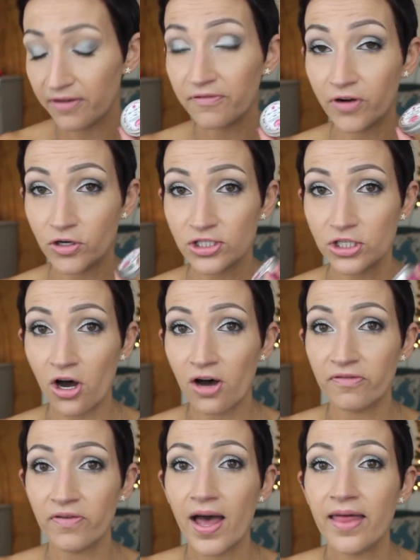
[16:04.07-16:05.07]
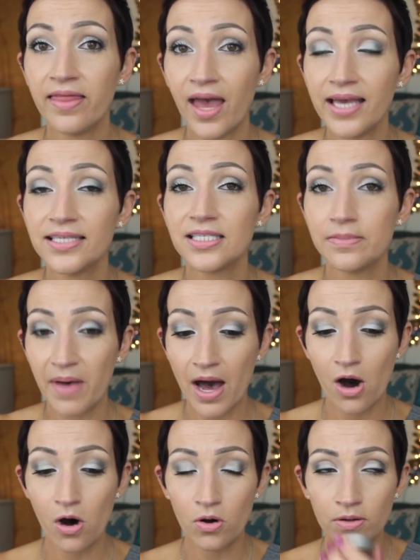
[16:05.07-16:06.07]
First off, they
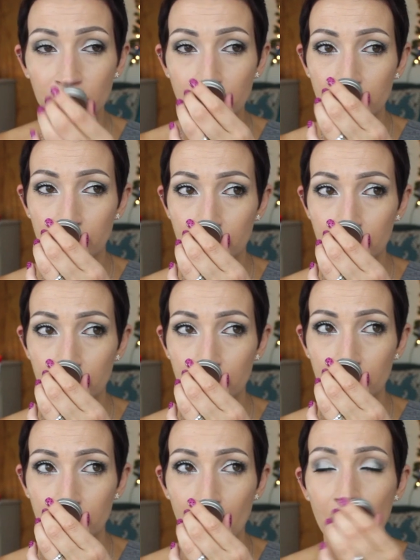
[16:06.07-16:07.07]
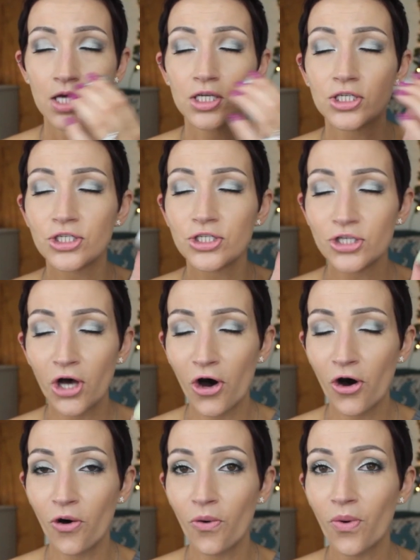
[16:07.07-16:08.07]
smell
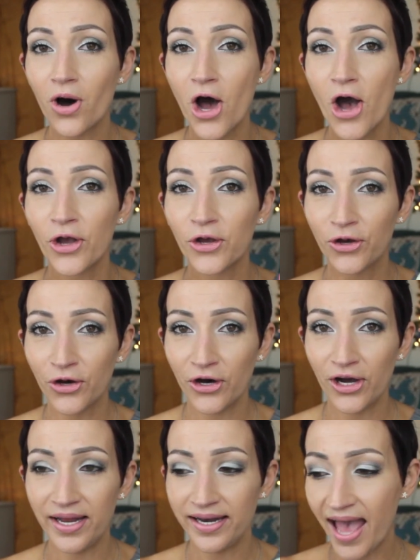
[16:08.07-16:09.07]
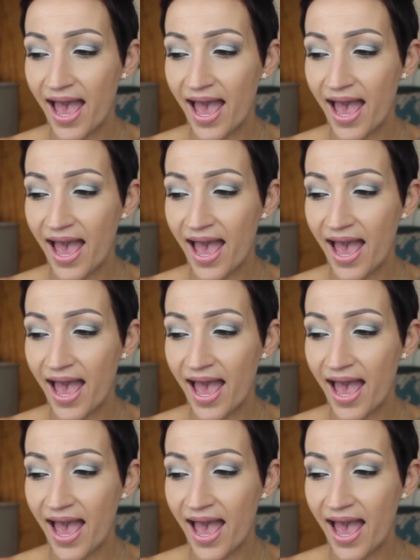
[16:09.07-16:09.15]
so good.